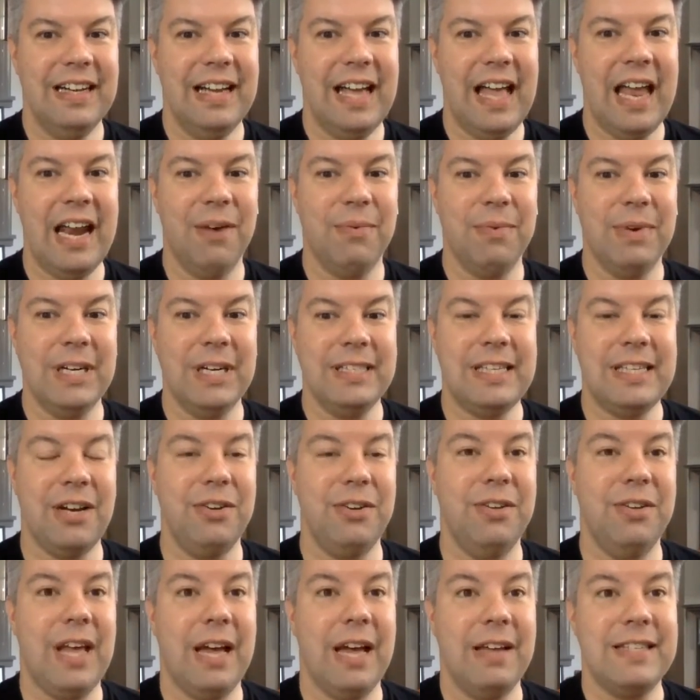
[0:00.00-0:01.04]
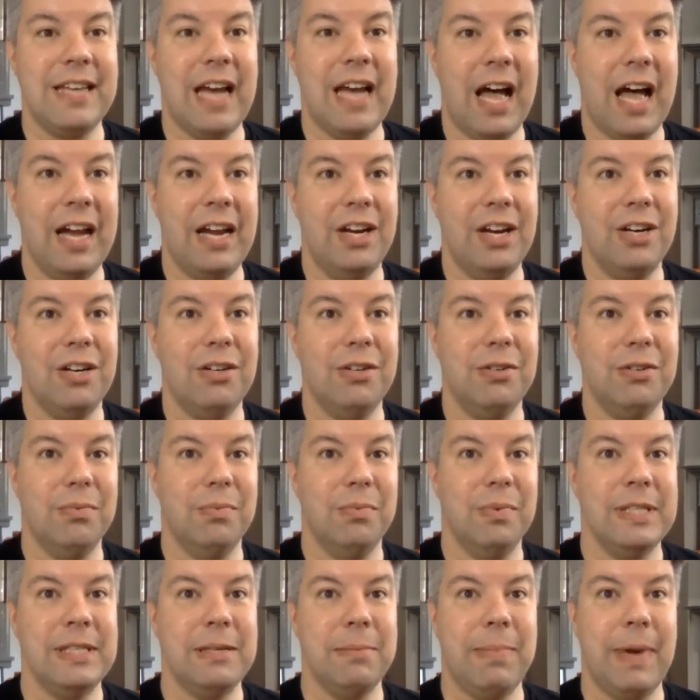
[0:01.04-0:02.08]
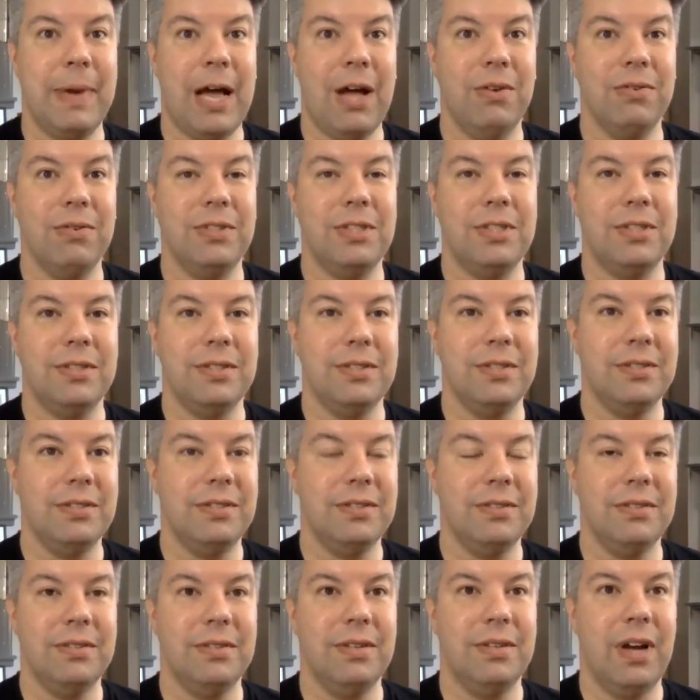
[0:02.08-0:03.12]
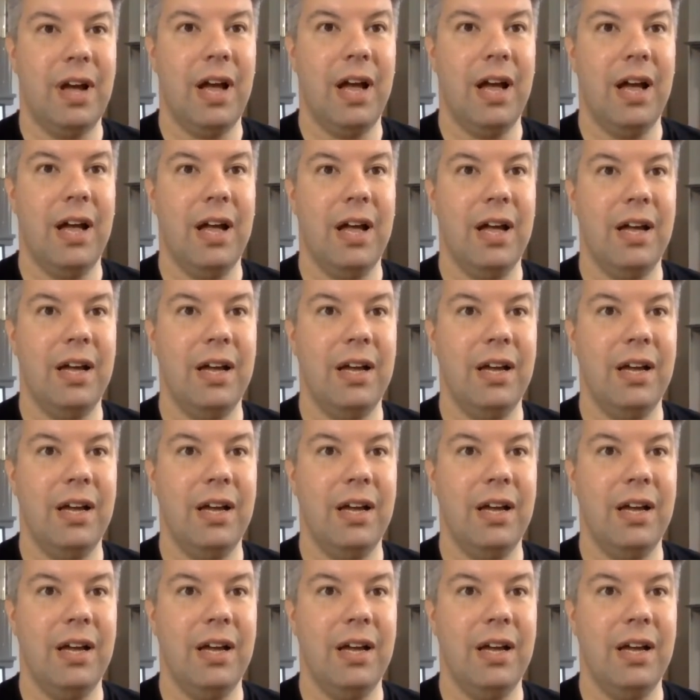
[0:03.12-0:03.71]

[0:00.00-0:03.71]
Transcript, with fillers: And I want to tell you that tire was about uh,